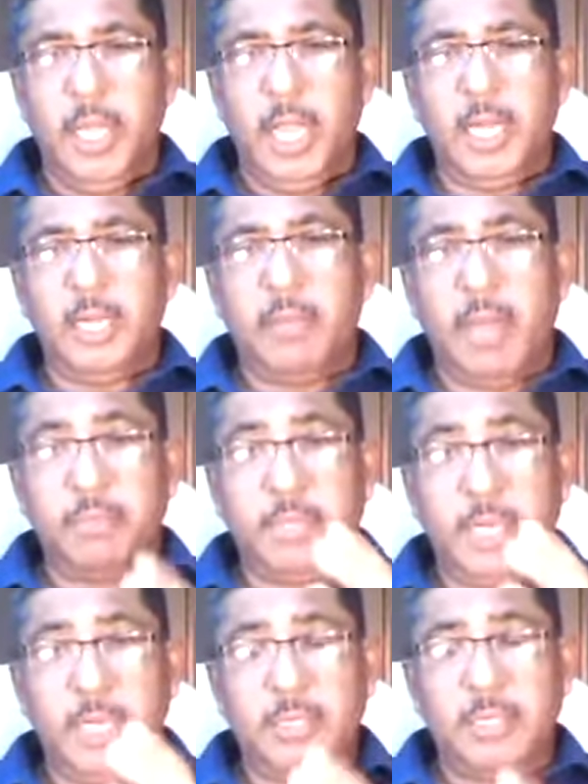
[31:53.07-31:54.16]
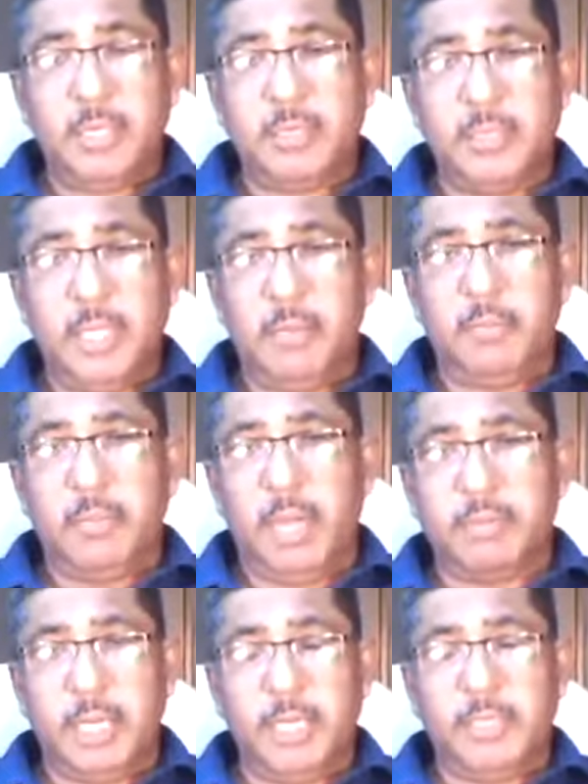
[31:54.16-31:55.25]
and baptizes them,
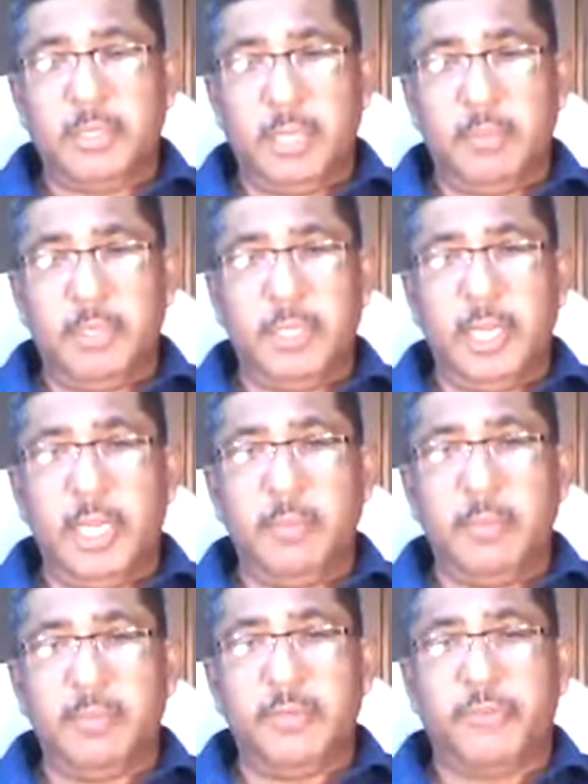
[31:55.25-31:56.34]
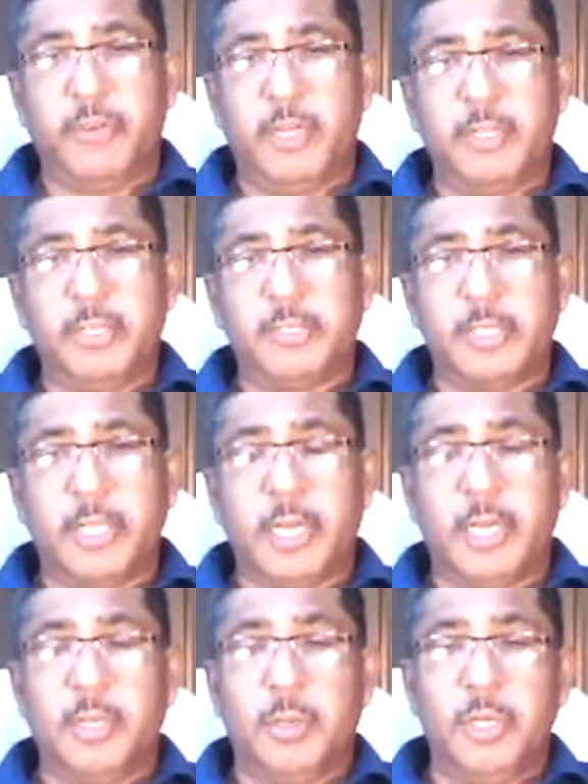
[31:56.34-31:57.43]
baptize them in the name of the Father, Son,
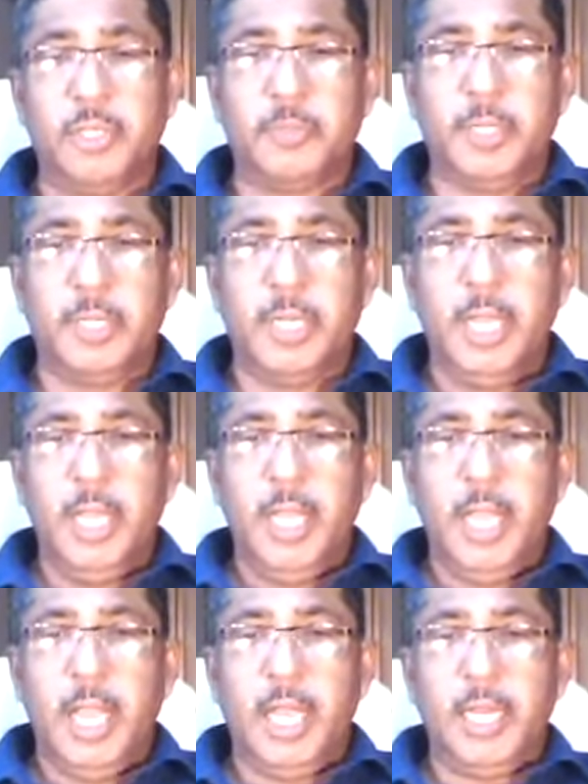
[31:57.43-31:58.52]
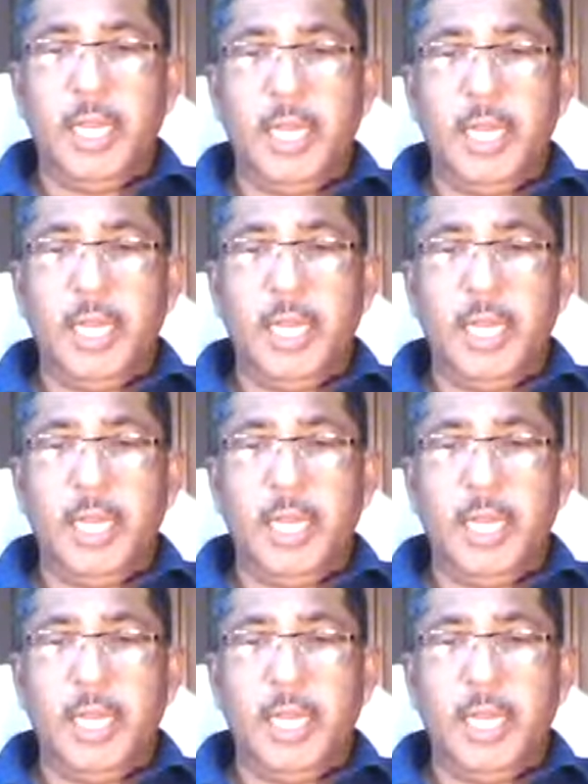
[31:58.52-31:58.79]
and the Holy Spirit, and